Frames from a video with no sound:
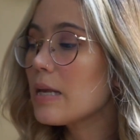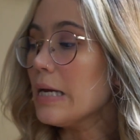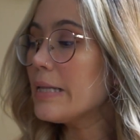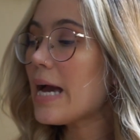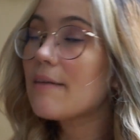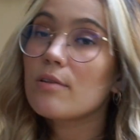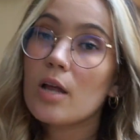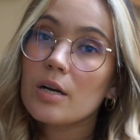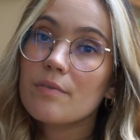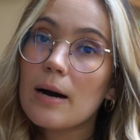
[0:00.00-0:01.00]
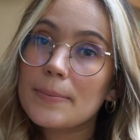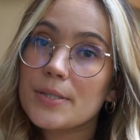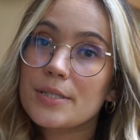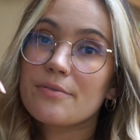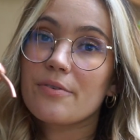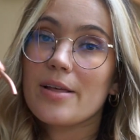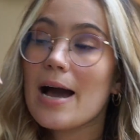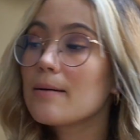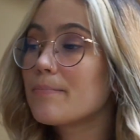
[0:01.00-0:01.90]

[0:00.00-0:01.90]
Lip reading: and they have a lot of options for that.